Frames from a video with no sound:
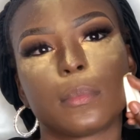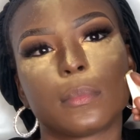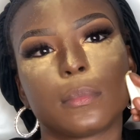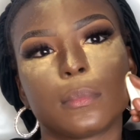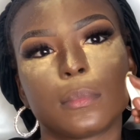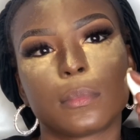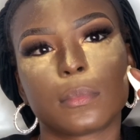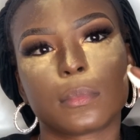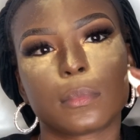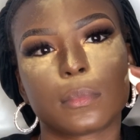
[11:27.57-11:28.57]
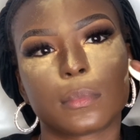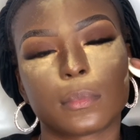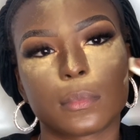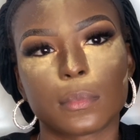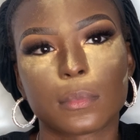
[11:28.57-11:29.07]

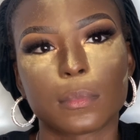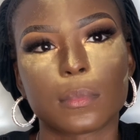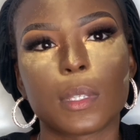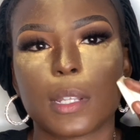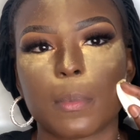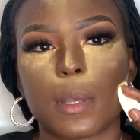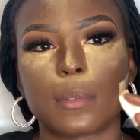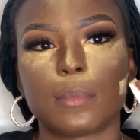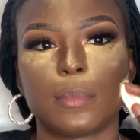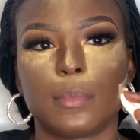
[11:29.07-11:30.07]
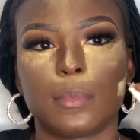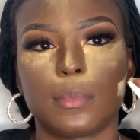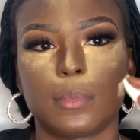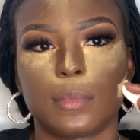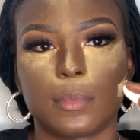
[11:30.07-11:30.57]

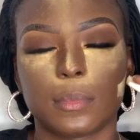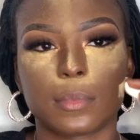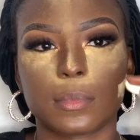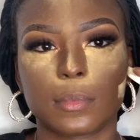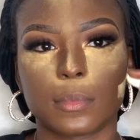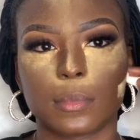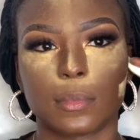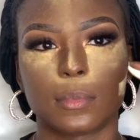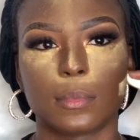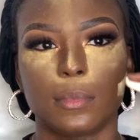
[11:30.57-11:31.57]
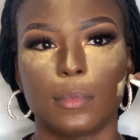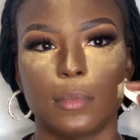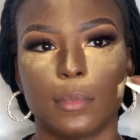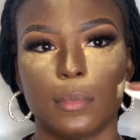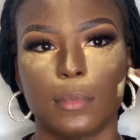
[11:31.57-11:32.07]

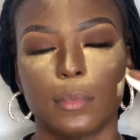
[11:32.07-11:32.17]
Nobody speaks.